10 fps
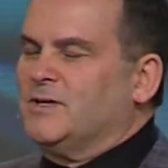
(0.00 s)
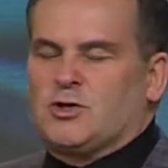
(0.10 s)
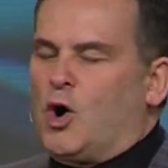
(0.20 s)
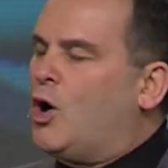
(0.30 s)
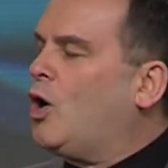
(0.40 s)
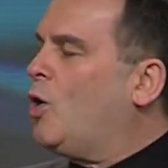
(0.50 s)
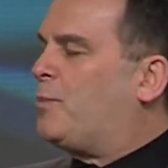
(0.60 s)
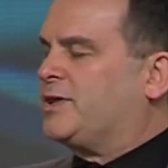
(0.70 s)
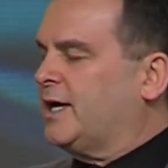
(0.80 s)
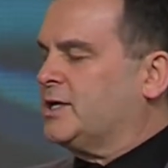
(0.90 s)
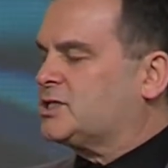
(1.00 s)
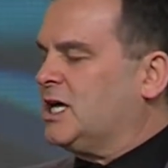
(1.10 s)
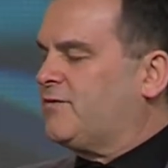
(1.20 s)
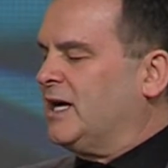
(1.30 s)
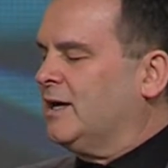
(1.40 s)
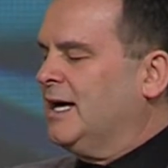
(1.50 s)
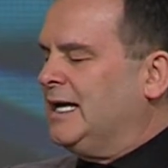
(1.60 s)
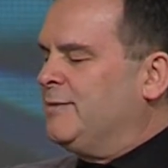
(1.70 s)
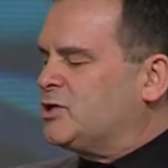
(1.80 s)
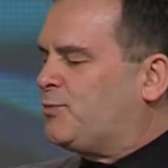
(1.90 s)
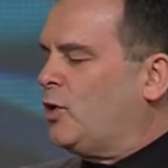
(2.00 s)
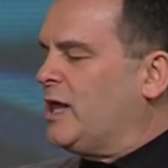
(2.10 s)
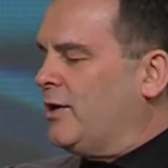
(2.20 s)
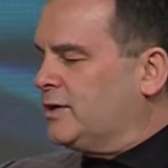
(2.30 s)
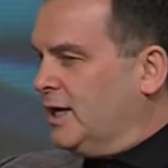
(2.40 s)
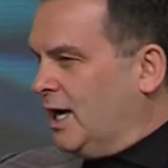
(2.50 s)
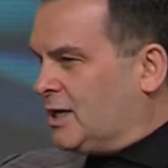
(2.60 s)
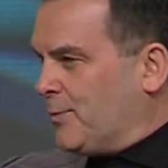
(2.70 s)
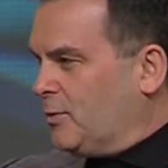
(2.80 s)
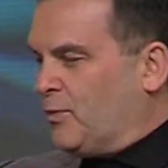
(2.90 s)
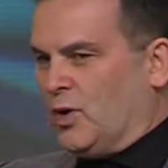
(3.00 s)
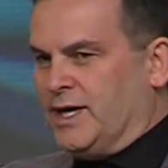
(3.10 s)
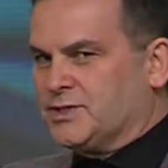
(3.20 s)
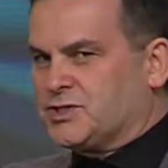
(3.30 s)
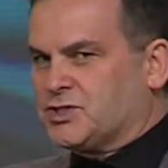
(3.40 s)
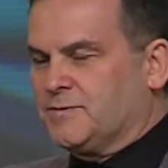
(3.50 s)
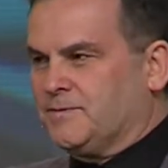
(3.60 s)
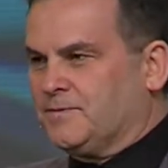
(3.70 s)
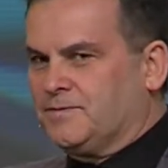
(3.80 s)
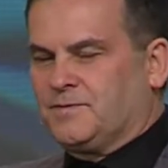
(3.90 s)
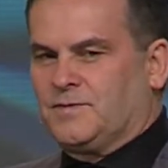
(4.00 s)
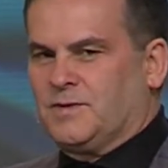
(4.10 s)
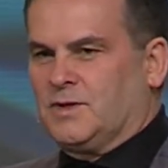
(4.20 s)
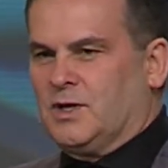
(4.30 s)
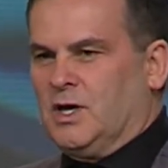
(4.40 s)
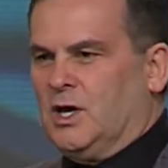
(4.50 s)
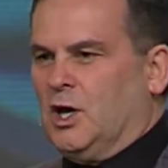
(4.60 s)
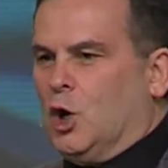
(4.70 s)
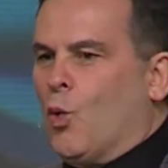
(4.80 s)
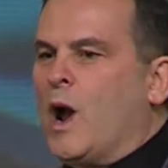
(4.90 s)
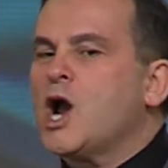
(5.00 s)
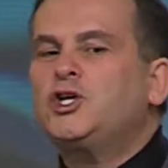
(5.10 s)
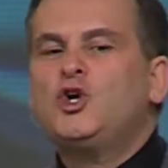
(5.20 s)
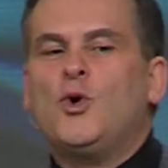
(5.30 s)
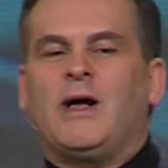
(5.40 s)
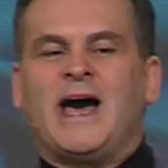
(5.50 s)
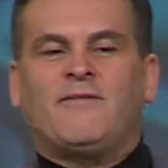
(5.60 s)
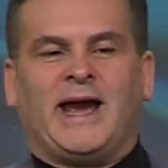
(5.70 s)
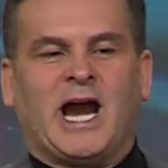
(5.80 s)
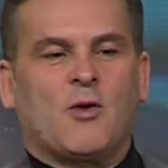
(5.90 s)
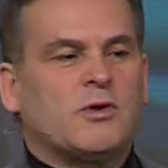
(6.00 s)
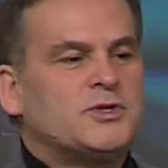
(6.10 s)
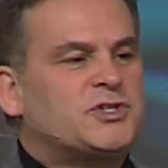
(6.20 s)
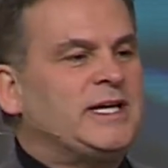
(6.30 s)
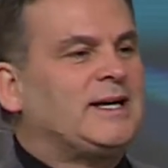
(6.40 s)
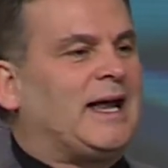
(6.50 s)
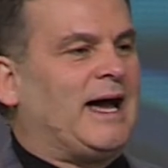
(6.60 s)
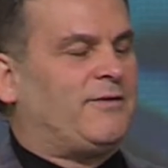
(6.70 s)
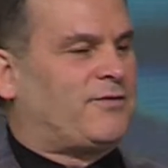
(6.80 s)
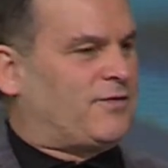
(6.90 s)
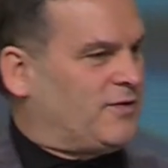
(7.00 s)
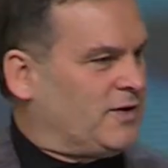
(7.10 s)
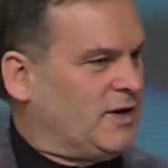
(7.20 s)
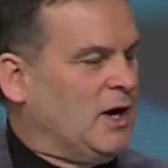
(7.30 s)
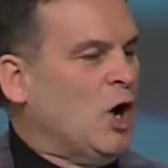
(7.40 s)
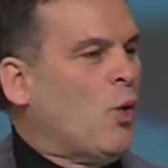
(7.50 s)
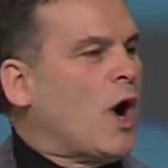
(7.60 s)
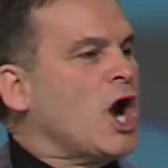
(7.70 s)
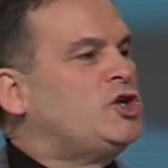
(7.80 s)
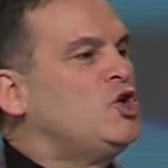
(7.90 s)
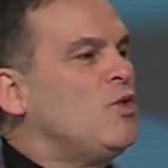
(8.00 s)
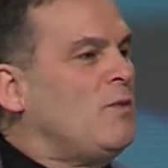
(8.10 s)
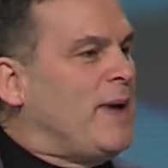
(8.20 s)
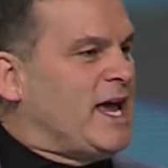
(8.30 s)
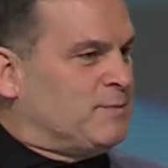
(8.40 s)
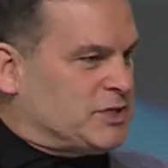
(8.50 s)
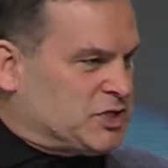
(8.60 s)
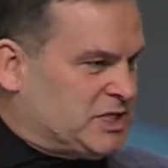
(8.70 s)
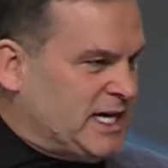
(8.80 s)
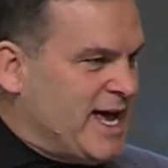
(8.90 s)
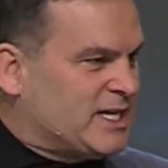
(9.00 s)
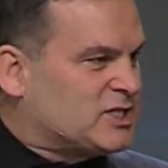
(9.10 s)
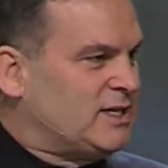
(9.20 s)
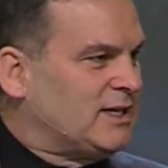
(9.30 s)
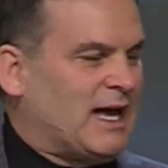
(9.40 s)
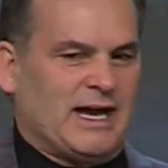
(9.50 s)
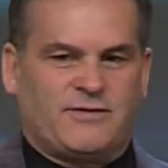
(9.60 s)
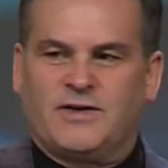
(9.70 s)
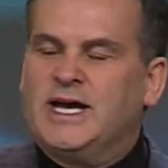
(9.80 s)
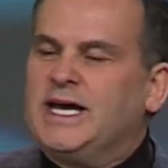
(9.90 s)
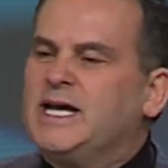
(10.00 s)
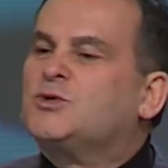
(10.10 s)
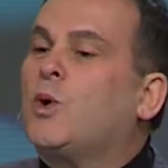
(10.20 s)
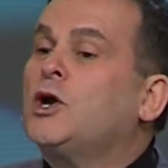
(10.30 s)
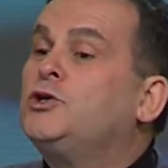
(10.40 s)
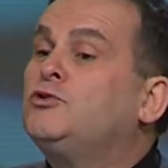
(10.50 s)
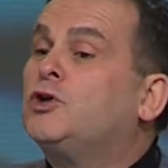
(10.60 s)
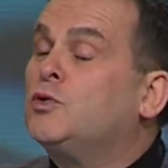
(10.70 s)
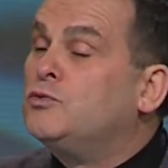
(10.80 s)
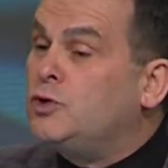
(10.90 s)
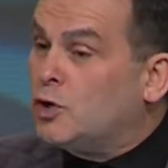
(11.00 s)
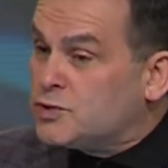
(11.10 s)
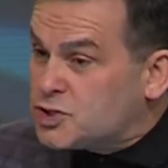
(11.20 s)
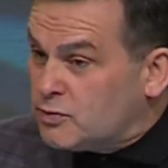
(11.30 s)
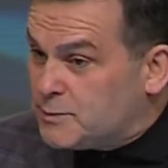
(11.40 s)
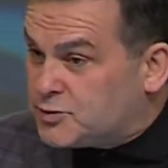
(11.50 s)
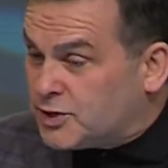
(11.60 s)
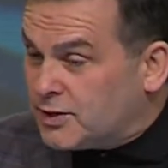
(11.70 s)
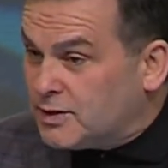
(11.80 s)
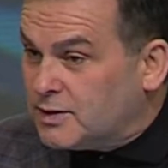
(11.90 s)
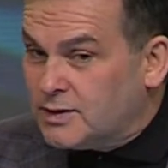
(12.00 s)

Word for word: there's a whole ton of stuff in here. Let me just pull out a couple points. Where you will have errors in life, where you will make mistakes in life, is where you don't know the scripture